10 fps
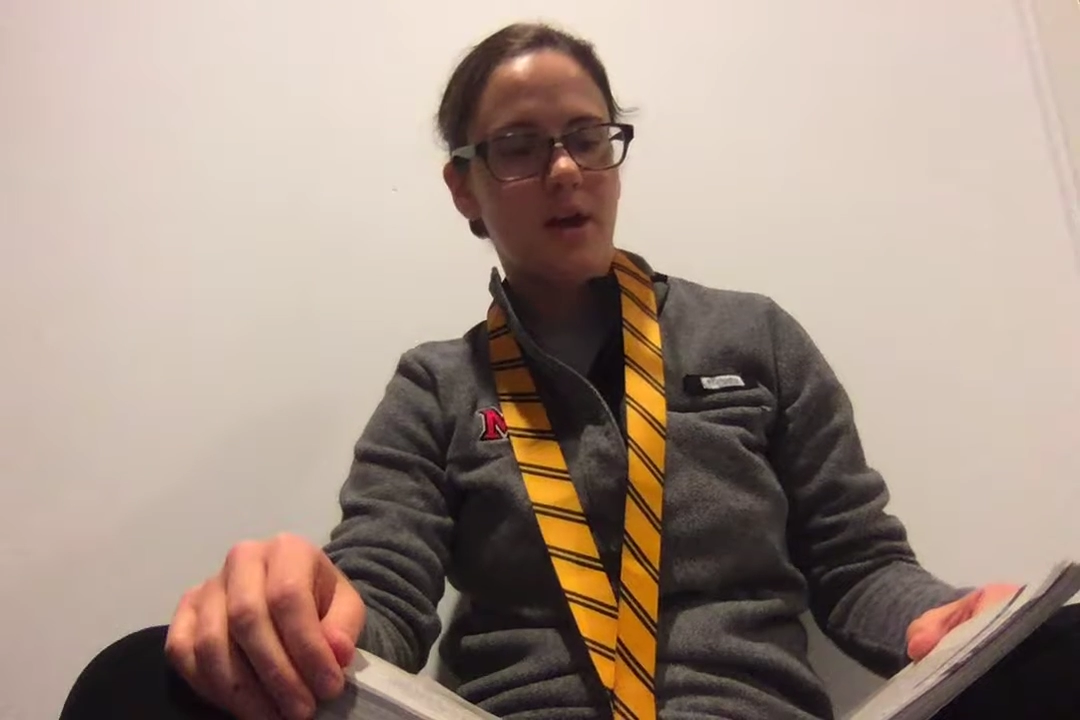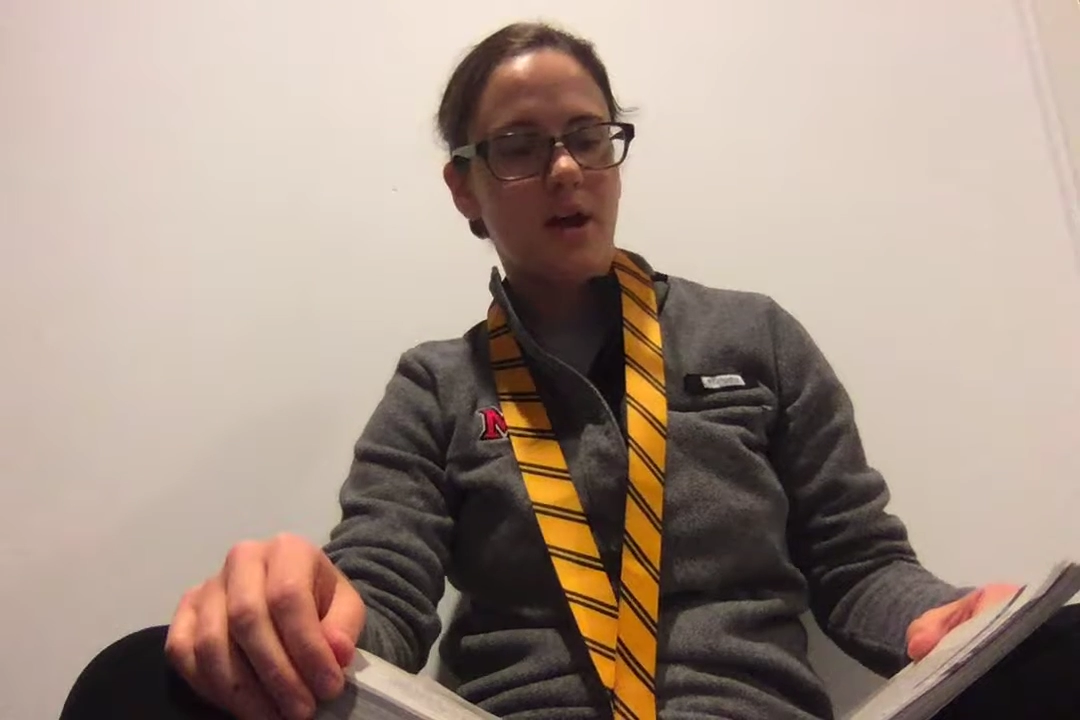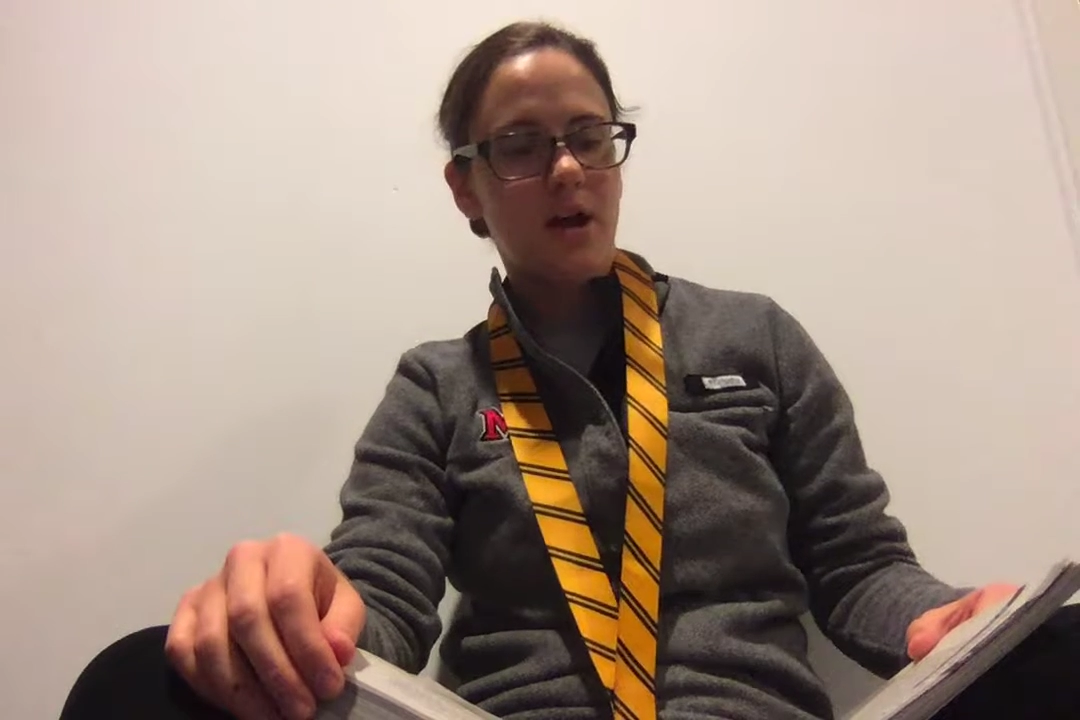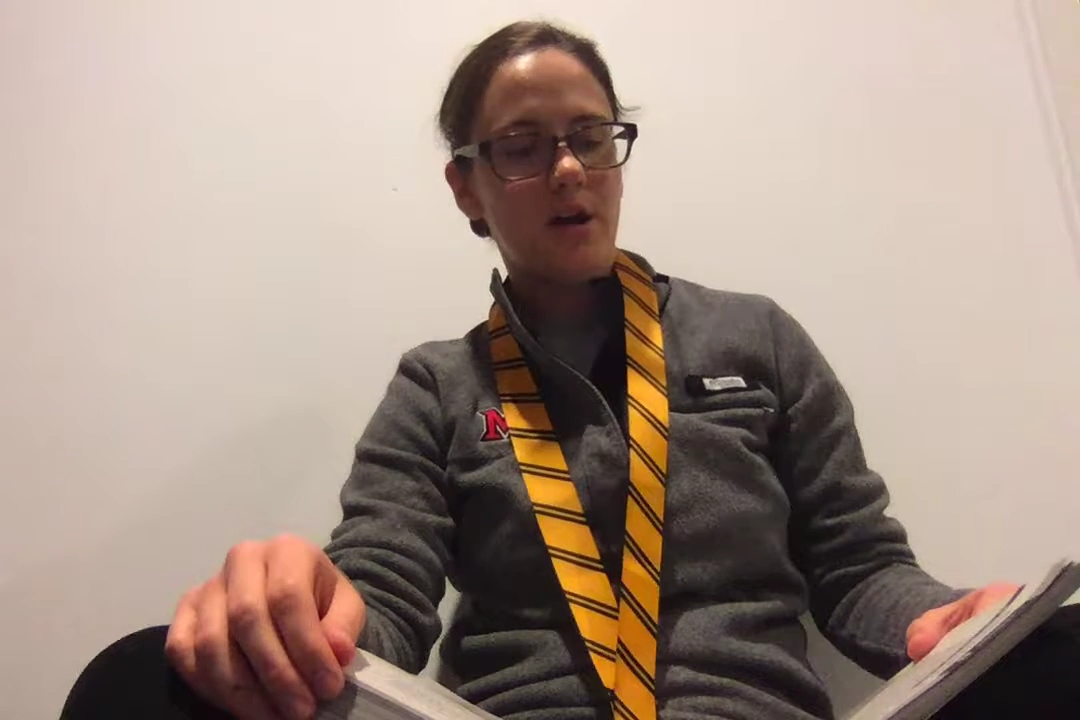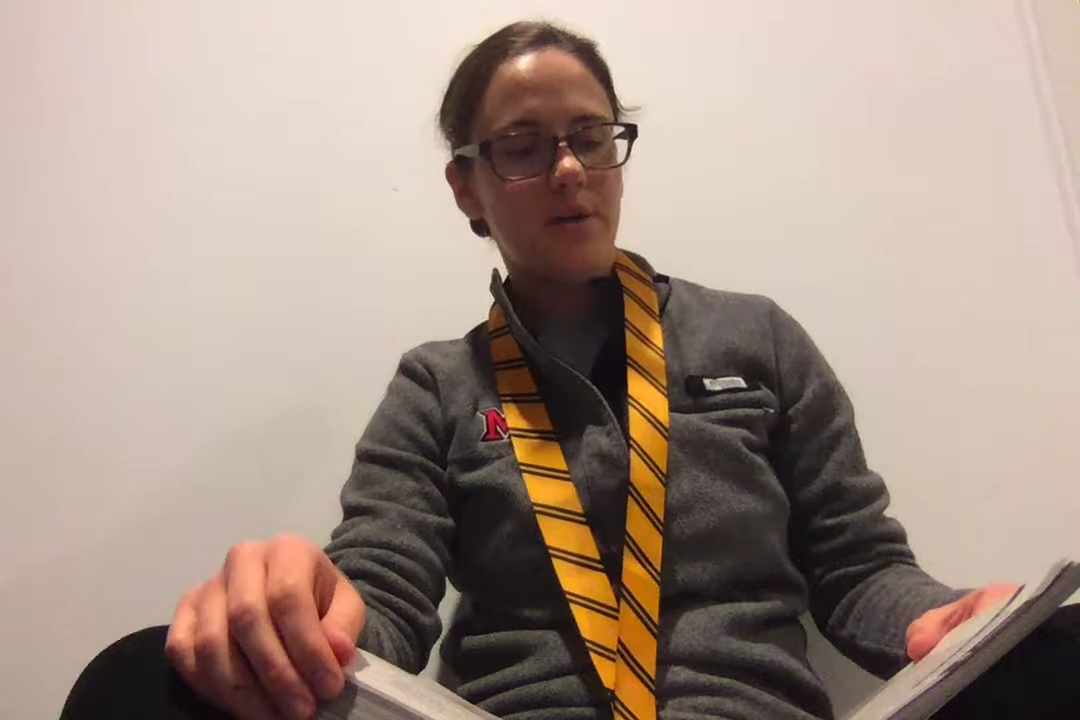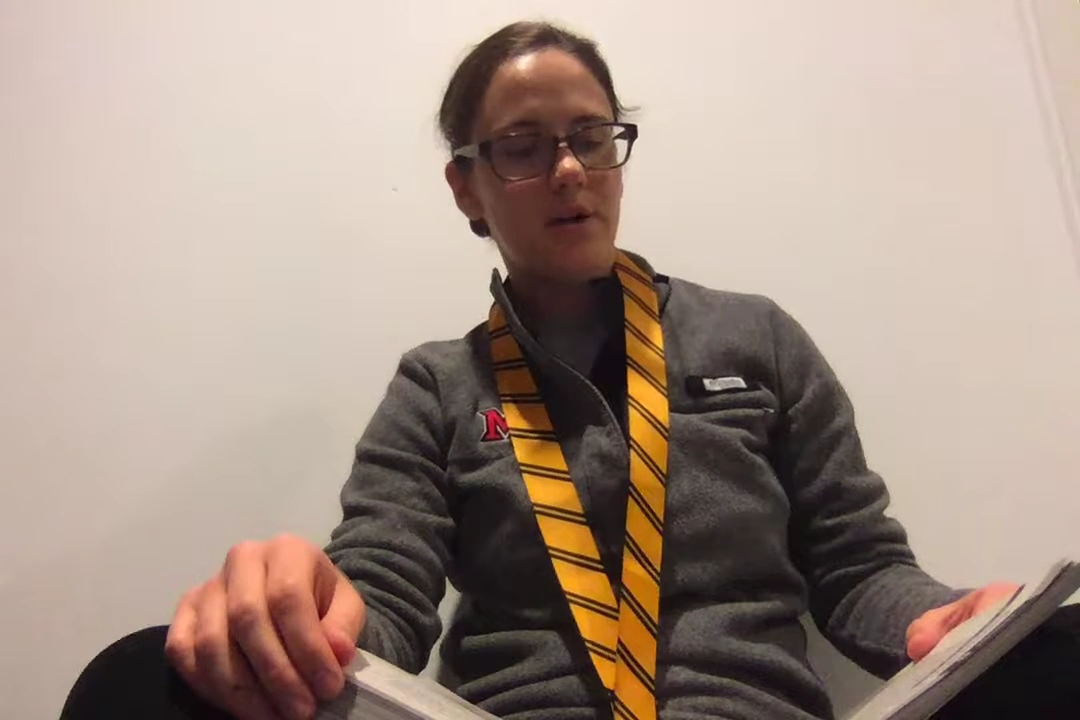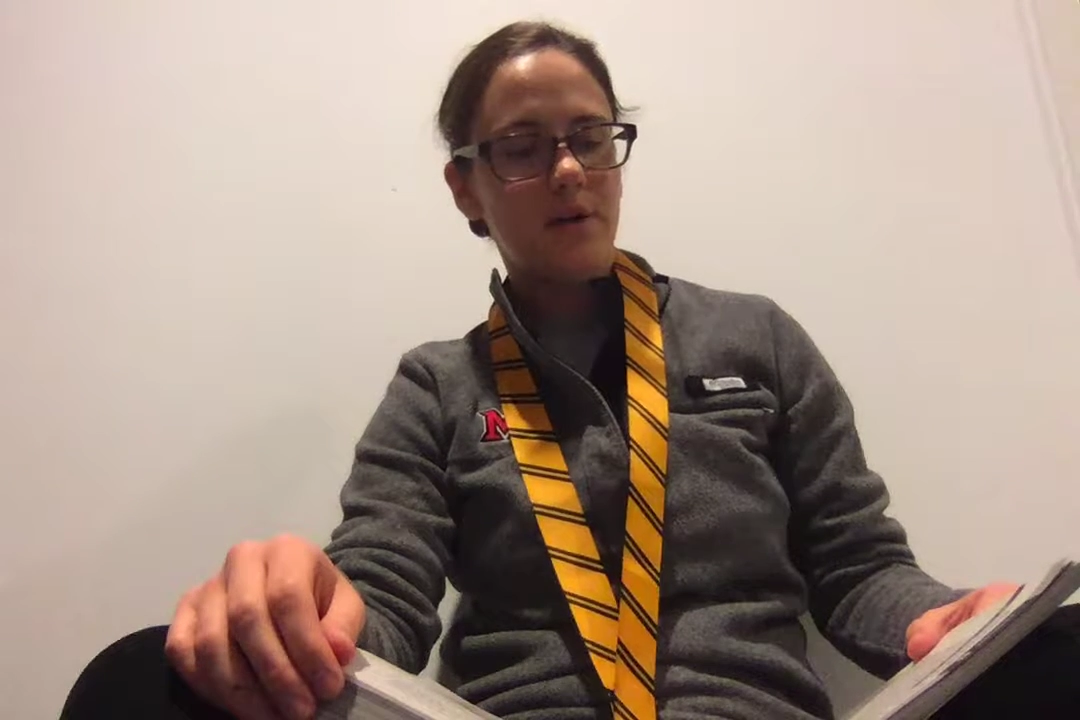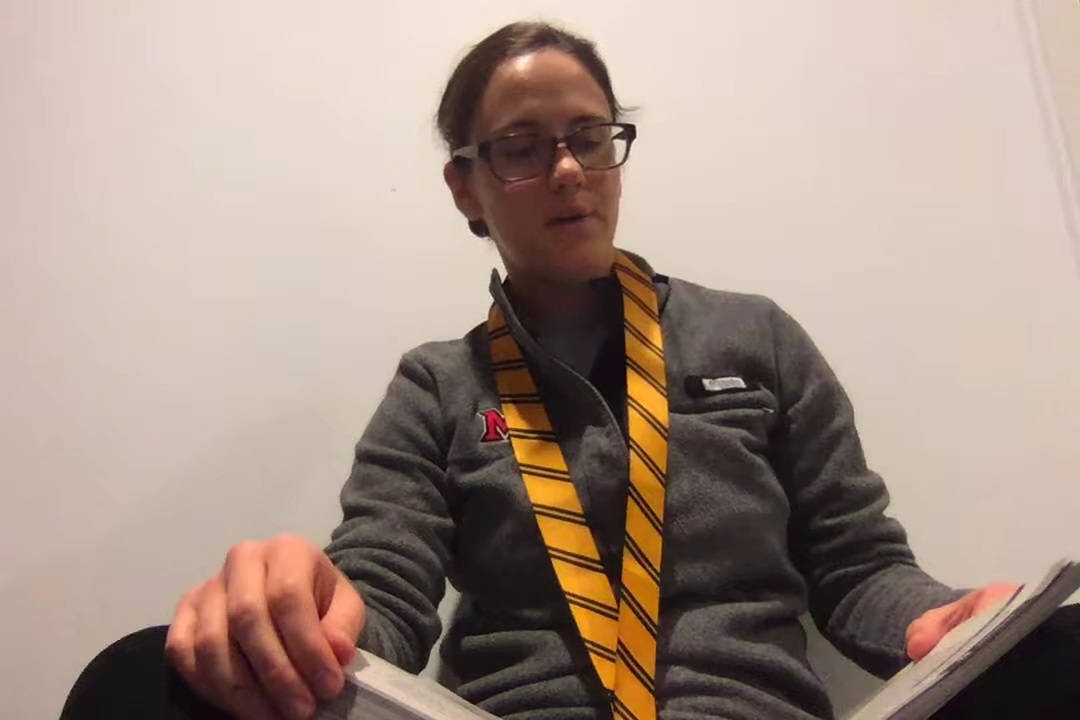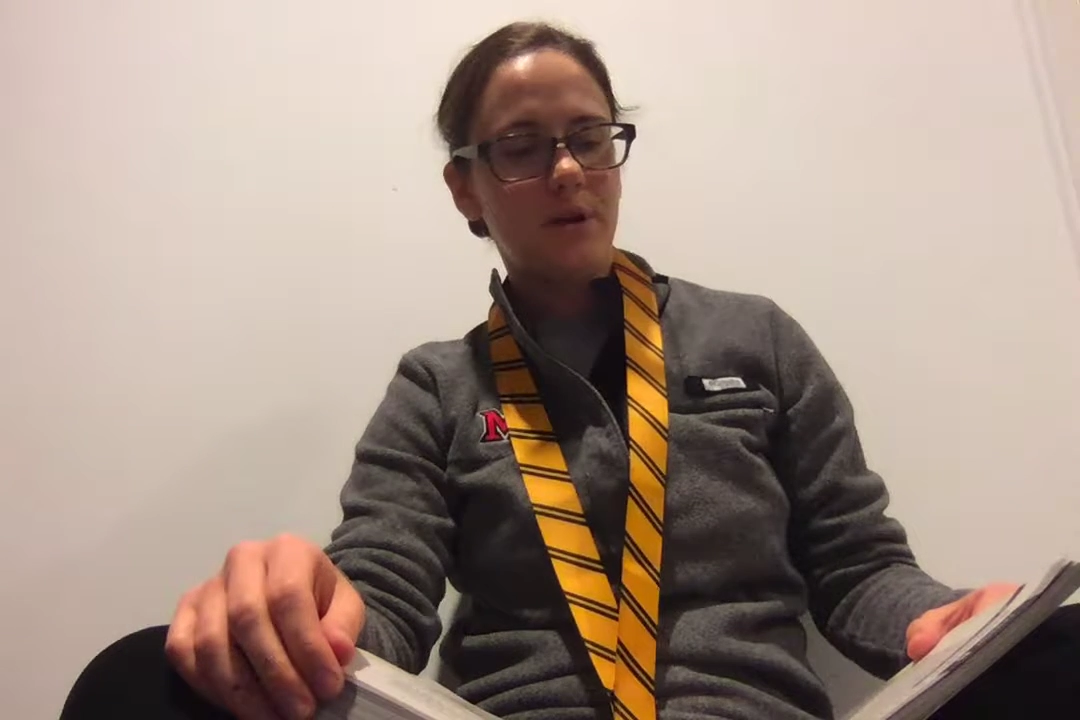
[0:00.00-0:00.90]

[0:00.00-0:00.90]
Alright,